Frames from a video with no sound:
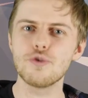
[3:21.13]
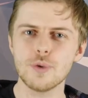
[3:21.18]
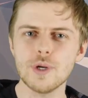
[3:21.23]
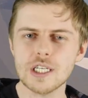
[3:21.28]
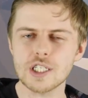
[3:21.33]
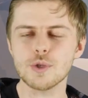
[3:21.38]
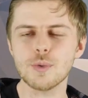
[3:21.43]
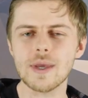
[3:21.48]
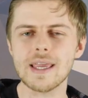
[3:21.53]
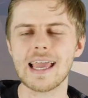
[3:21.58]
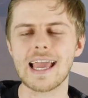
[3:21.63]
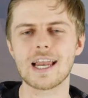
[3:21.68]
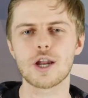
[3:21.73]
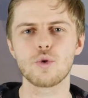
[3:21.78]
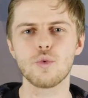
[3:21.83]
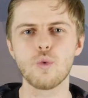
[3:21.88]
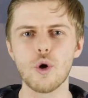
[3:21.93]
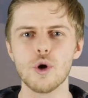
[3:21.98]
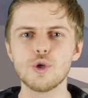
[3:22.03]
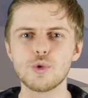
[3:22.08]
retweet and
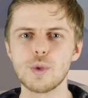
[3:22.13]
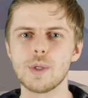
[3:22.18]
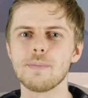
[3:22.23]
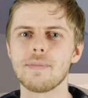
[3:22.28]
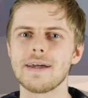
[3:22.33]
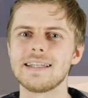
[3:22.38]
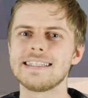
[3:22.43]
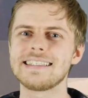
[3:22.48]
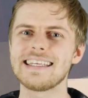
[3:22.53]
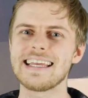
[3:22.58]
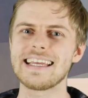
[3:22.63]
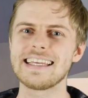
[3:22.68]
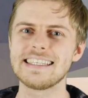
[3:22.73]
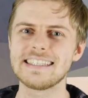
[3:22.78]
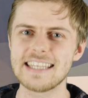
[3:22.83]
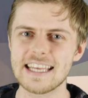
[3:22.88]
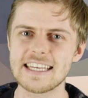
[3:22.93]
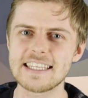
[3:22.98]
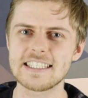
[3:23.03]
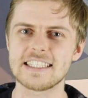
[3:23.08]
quote tweet buttons
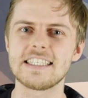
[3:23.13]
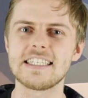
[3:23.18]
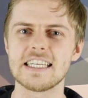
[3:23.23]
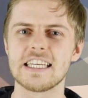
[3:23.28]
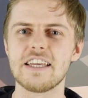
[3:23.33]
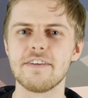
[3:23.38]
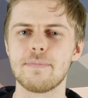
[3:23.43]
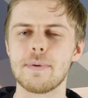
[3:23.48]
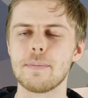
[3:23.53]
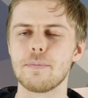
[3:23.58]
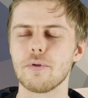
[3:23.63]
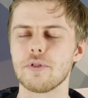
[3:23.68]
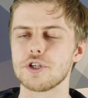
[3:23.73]
exist to give people